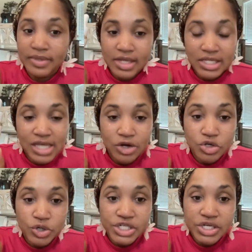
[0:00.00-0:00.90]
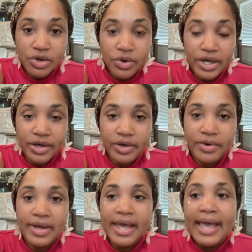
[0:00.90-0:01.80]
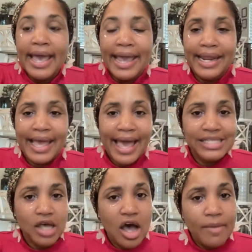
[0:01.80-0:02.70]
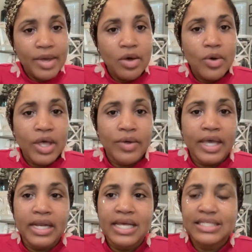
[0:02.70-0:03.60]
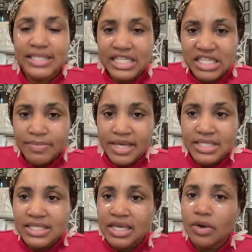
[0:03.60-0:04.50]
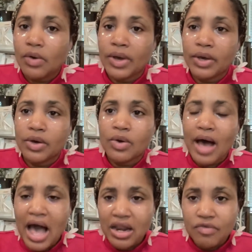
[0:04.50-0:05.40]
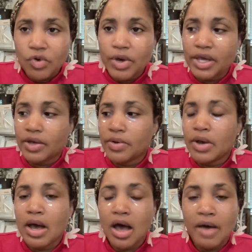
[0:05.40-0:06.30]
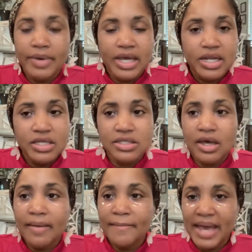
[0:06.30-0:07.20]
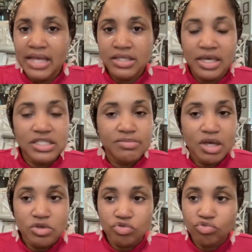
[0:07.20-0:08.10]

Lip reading: is our nourishing oil, and it has almond oil in it, sesame seed oil, olive oil. It is amazing. It smells